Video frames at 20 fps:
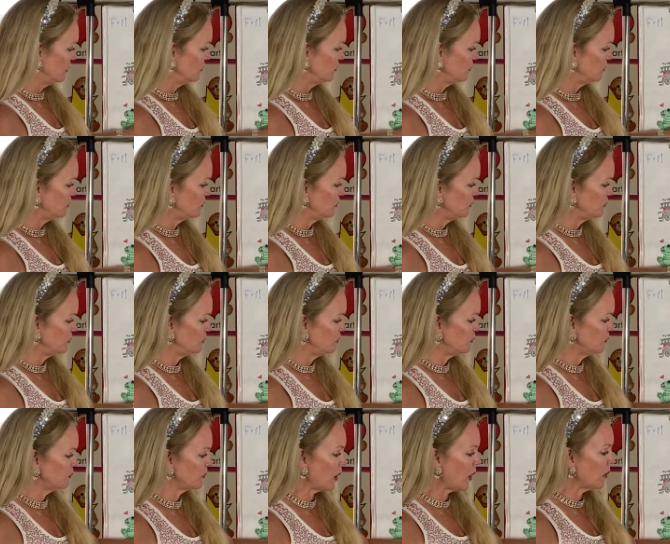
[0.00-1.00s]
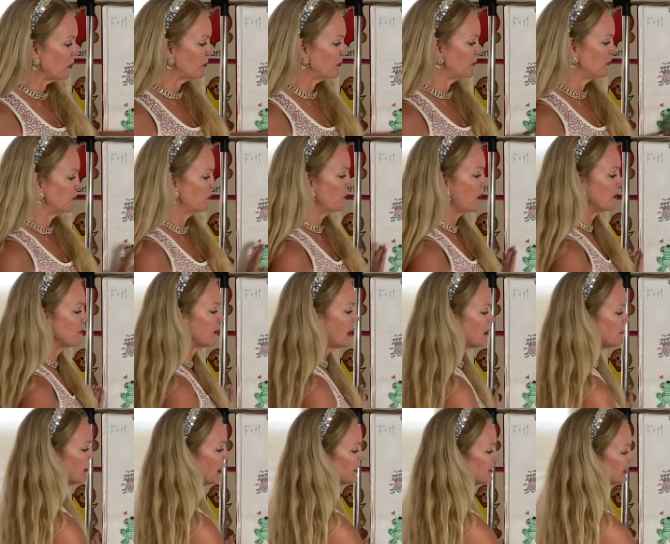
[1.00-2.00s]
Do, do, do, do. Oh, one
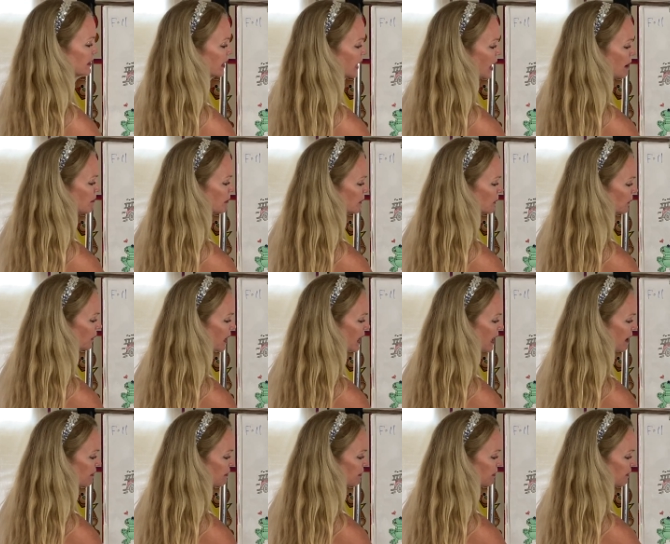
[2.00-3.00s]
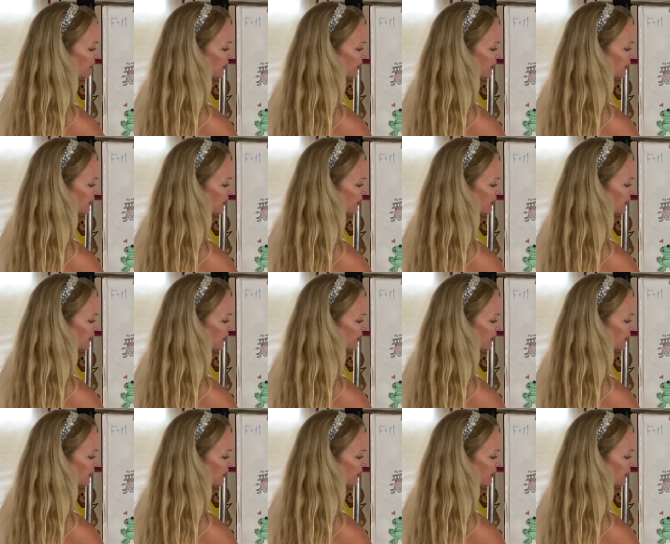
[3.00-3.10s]
right by the capital F.